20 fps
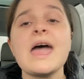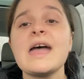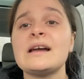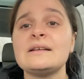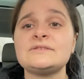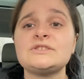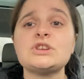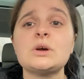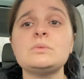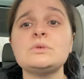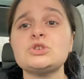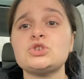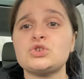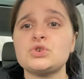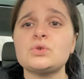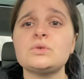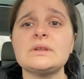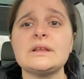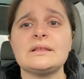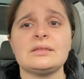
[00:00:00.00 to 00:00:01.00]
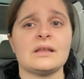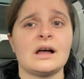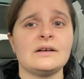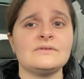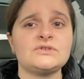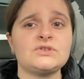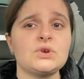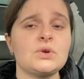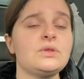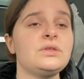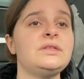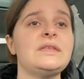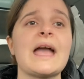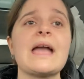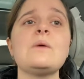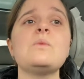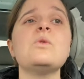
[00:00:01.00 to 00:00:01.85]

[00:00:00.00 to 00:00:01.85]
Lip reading: If someone truly loves you, they